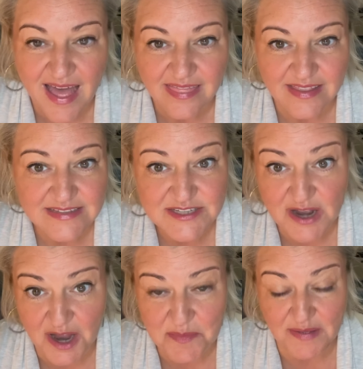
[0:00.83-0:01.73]
Let's
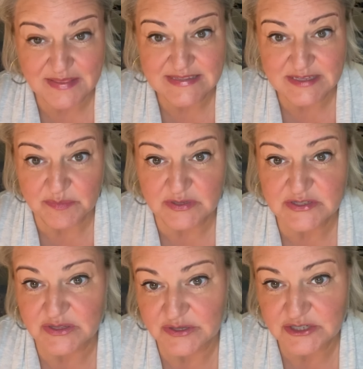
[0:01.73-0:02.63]
talk about the Simple
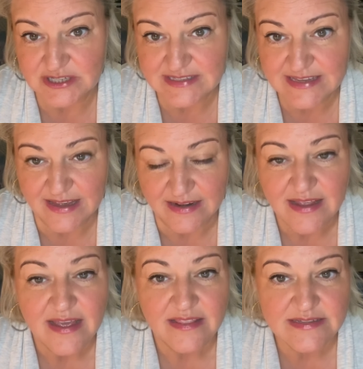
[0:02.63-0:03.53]
Solutions Kit.
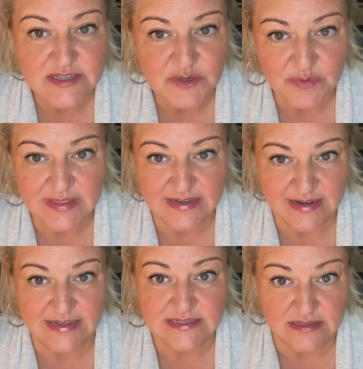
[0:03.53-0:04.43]
This is a really
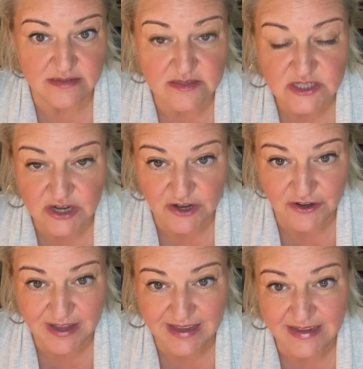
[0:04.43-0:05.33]
nice little starter
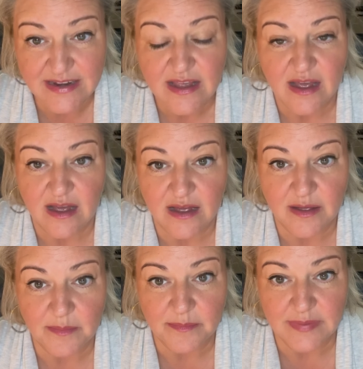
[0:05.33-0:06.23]
kit.
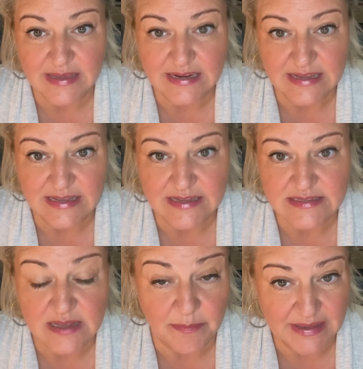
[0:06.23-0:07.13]
It
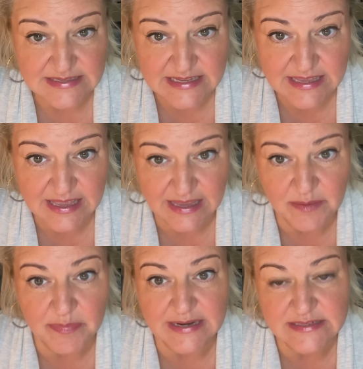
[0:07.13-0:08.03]
is a basic
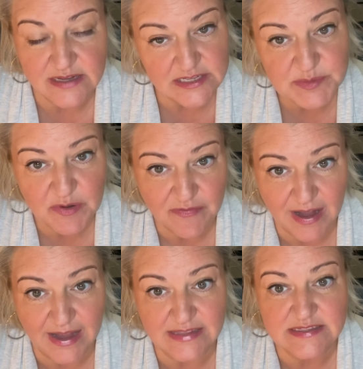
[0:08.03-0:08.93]
kit, but it does
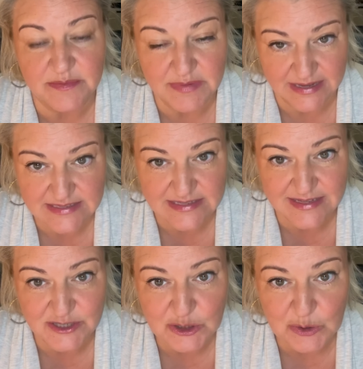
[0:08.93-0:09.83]
provide some nice
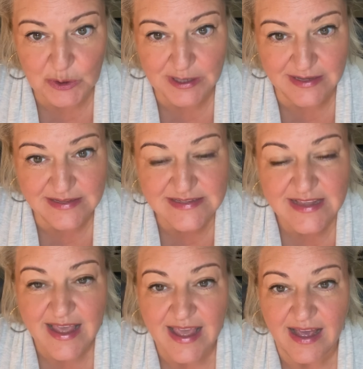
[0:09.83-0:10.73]
essential oils
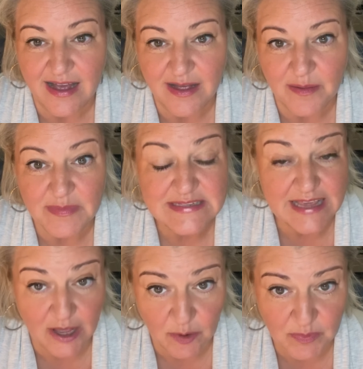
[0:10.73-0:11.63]
to
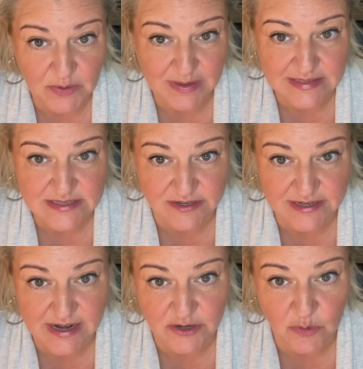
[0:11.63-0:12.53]
help you get
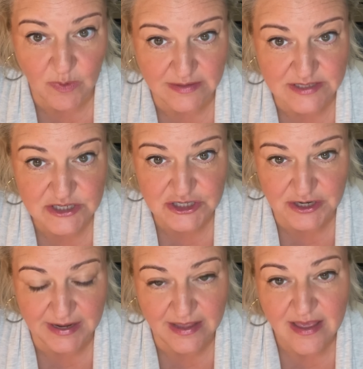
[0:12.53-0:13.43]
started on your wellness
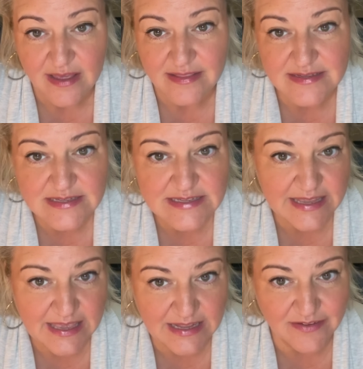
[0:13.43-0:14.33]
journey. This is a
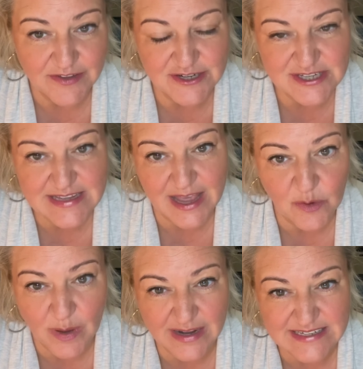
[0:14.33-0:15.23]
kit if you just kind of
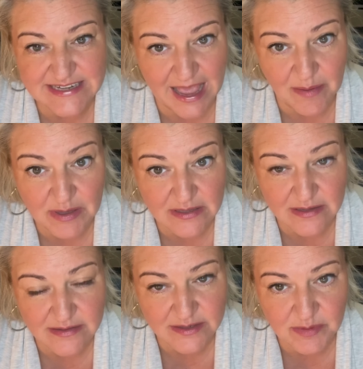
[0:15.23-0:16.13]
want to dabble a
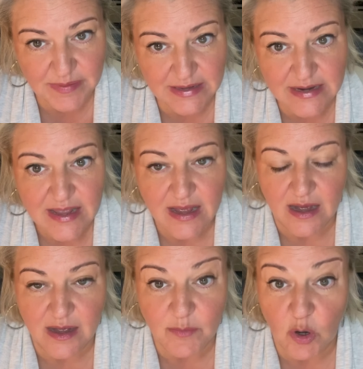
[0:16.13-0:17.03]
little bit
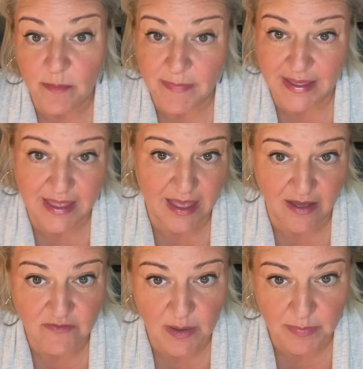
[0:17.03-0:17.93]
or may
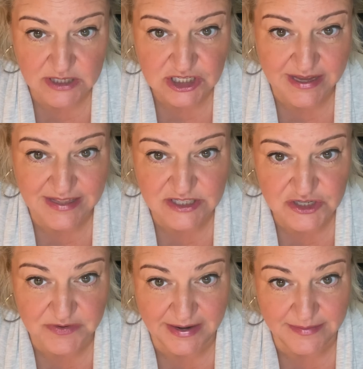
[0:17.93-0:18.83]
have a budget
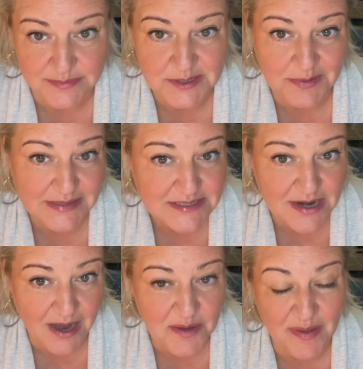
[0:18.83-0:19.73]
constraint. So let's
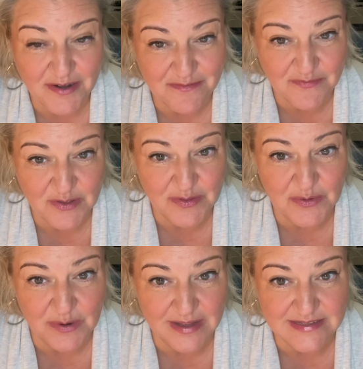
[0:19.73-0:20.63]
talk about a few of the
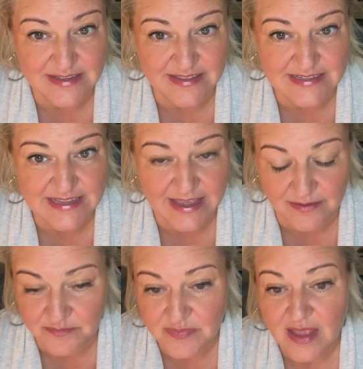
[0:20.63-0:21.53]
oils in this kit.
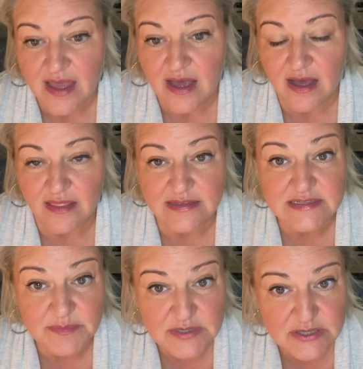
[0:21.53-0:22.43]
The
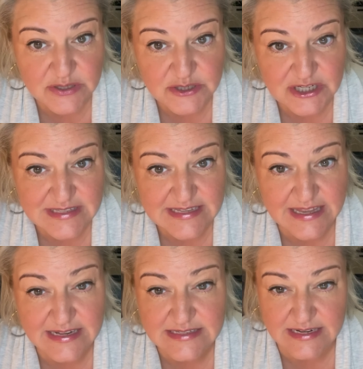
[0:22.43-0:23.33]
Simple Solutions Kit
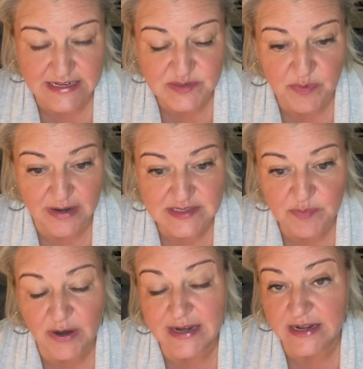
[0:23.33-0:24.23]
is a nice price
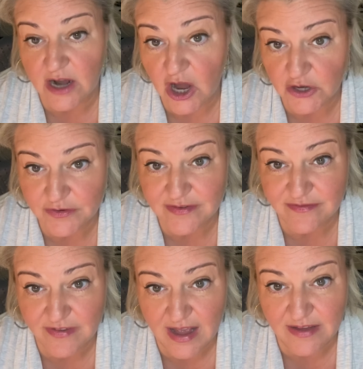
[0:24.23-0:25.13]
point at
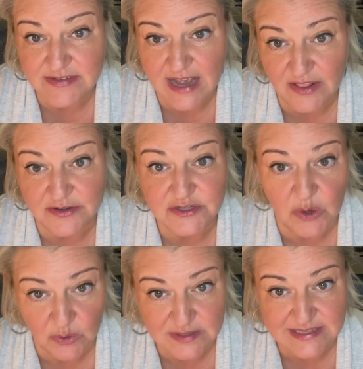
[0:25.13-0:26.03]
$105
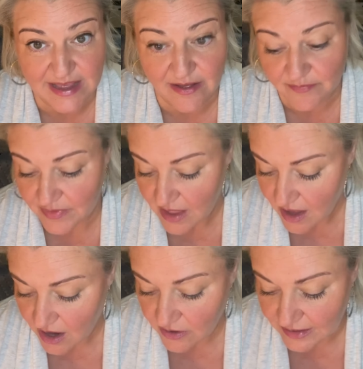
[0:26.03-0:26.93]
wholesale.
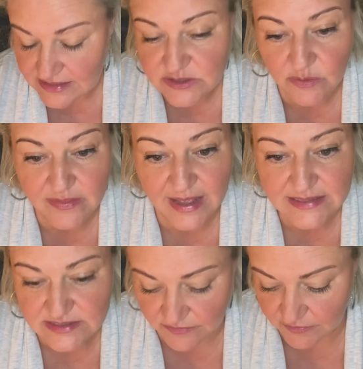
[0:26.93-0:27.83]
All right, so
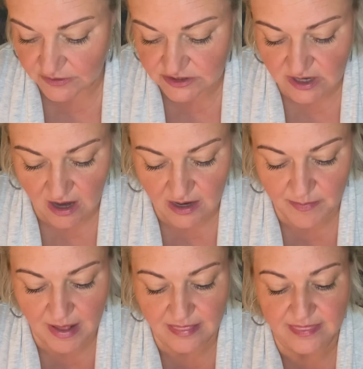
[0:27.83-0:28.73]
let's first talk
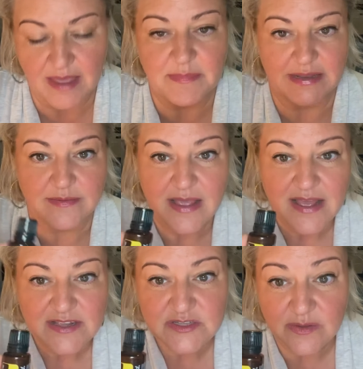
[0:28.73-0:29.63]
about lemon.
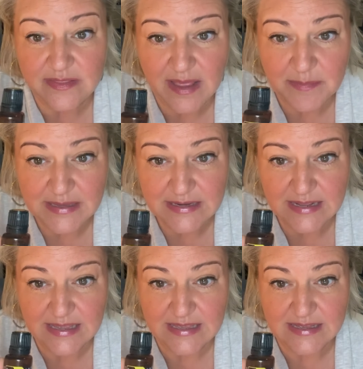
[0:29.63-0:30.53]
So lemon
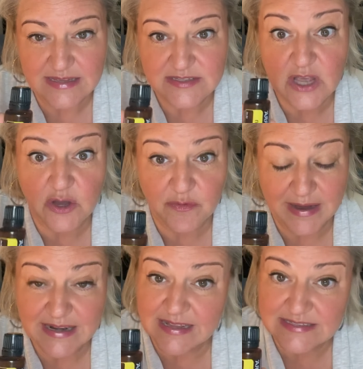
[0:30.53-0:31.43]
is
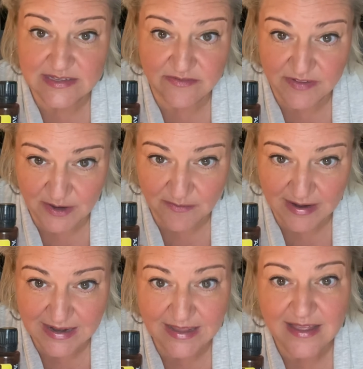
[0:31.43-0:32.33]
great. It's
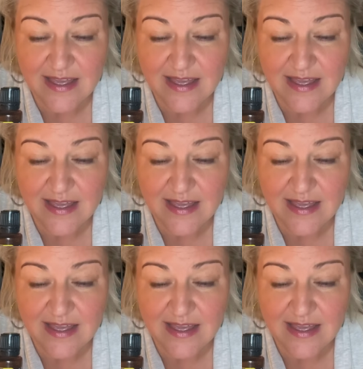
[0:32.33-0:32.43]
invigorating.